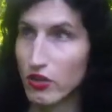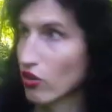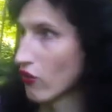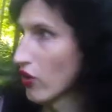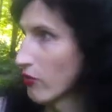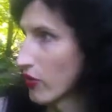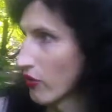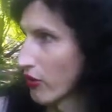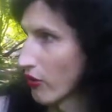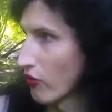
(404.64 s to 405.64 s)
just hope the
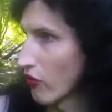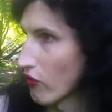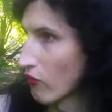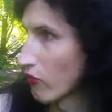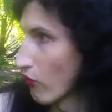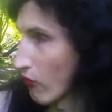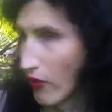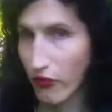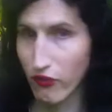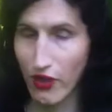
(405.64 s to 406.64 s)
authorities, of course,
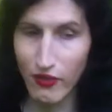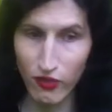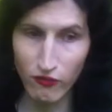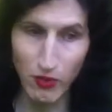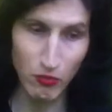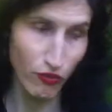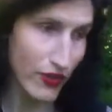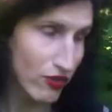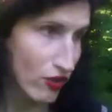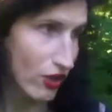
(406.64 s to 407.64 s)
are understanding of people's
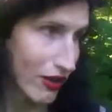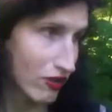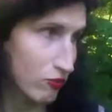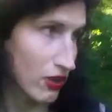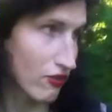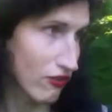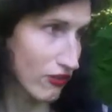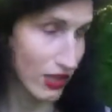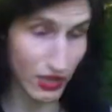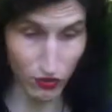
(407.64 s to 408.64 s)
need to go out to
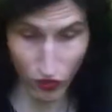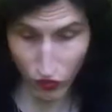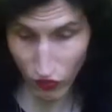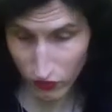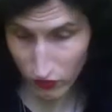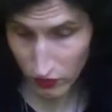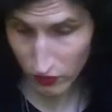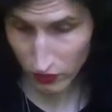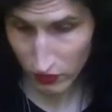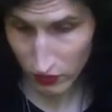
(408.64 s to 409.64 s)
places like this.
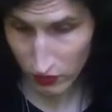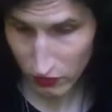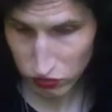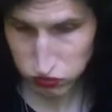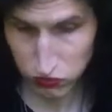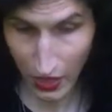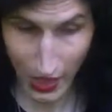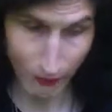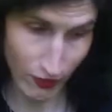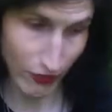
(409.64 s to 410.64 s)

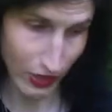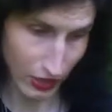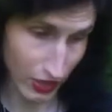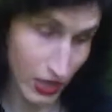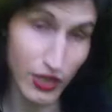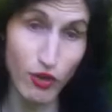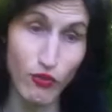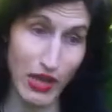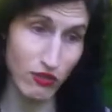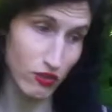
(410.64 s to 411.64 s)
I'm very lucky, I
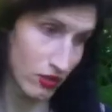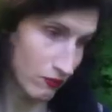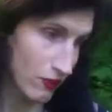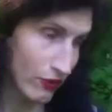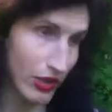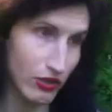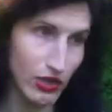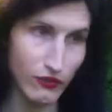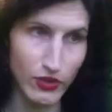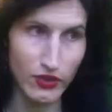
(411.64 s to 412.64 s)
know that. I'm very
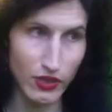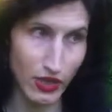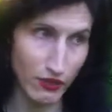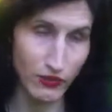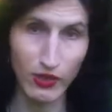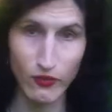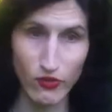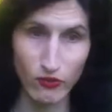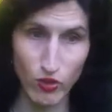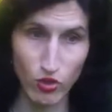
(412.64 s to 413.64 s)
lucky living in Cardiff and
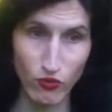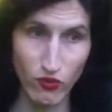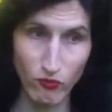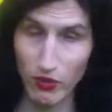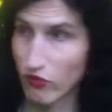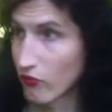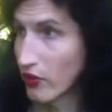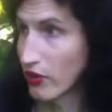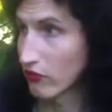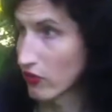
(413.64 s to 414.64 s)
having so much green space
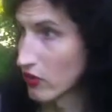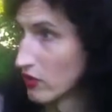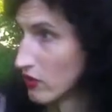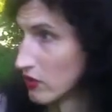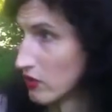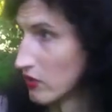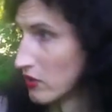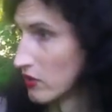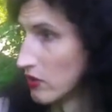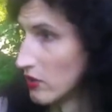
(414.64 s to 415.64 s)
around.
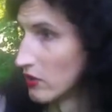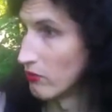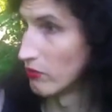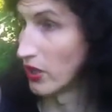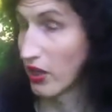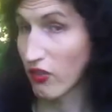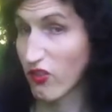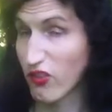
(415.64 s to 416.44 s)
But